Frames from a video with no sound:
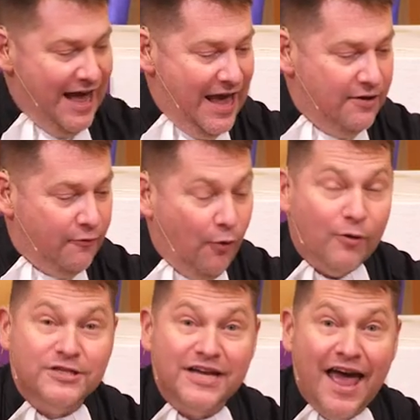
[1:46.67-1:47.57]
And of
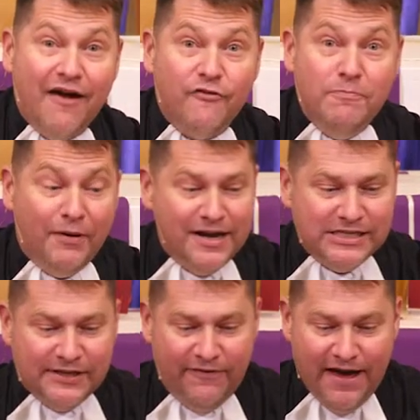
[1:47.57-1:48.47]
course,
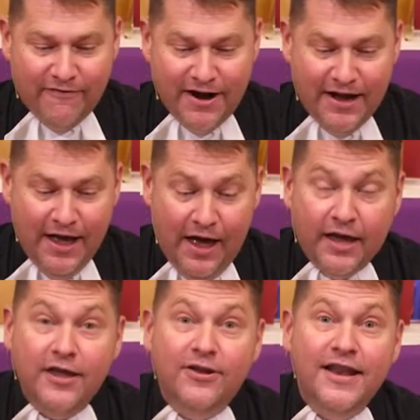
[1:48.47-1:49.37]
everybody's favorite,
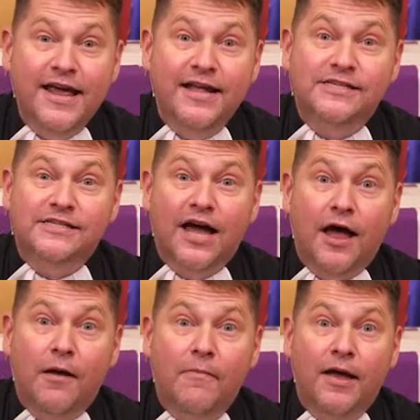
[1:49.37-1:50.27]
you need
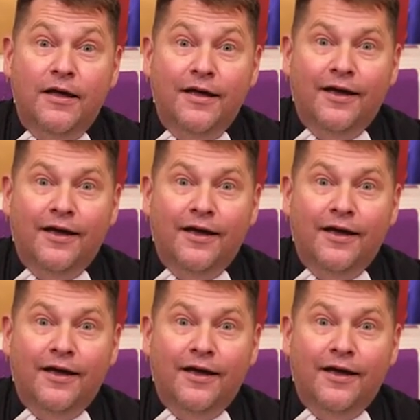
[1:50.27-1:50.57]
some